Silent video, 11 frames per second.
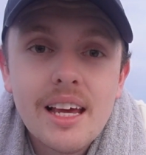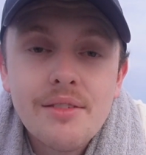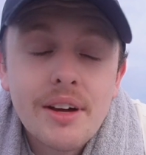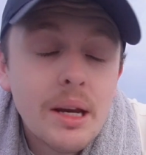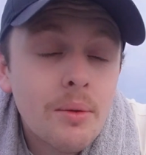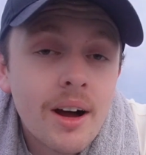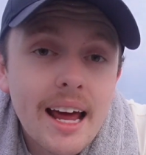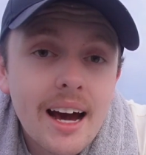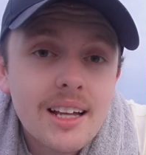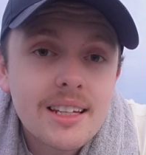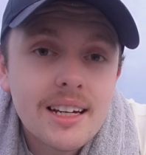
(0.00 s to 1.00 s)
If anyone
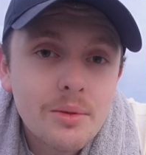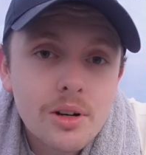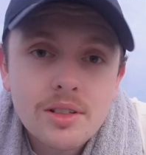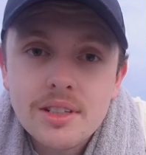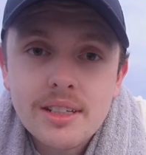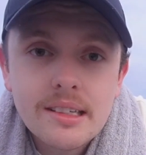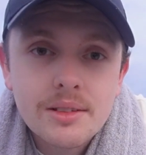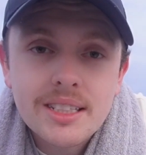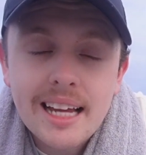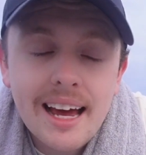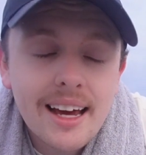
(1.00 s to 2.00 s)
out there watching
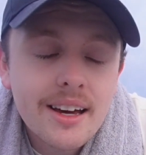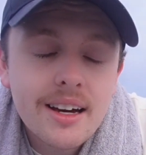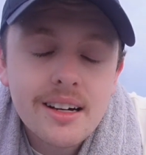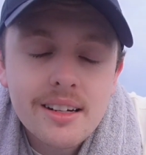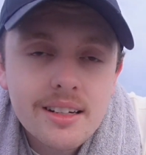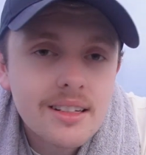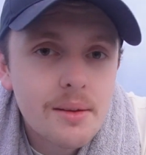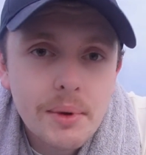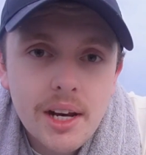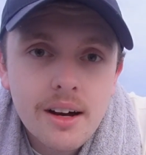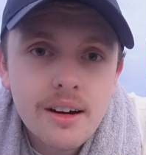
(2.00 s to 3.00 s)
wants to hang out, let
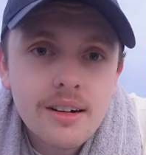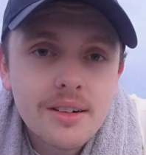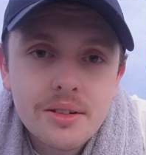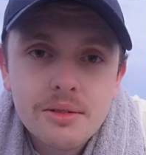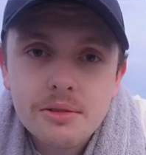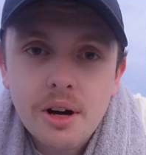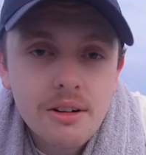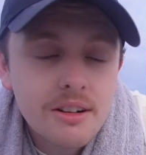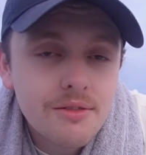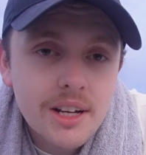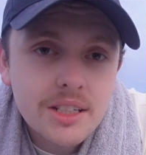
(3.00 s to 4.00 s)
me know. We'll go on
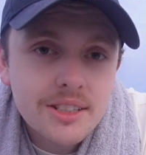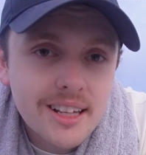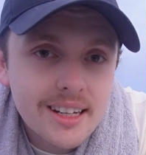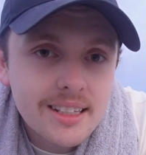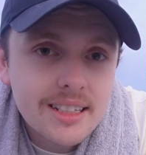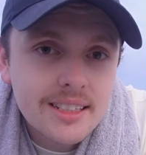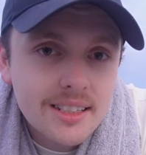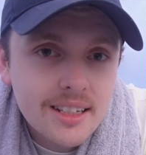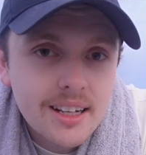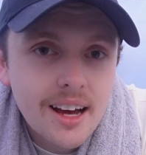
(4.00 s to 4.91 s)
adventures like this.